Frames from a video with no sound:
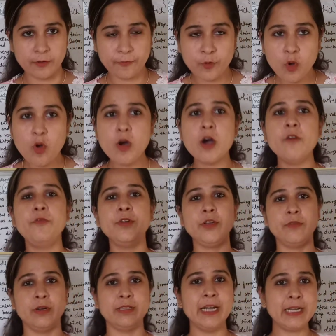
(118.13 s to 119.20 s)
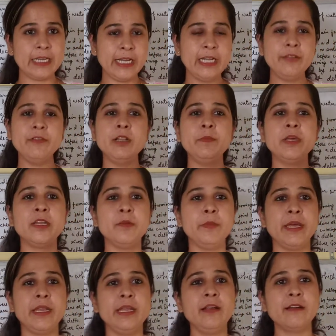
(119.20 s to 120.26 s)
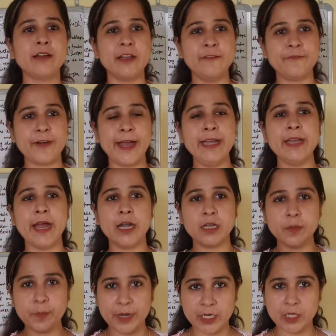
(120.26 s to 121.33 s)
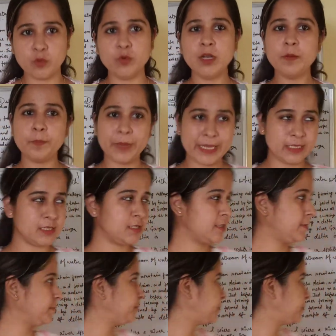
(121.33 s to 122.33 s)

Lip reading: flow of river, that it will be remaining confined at a particular place.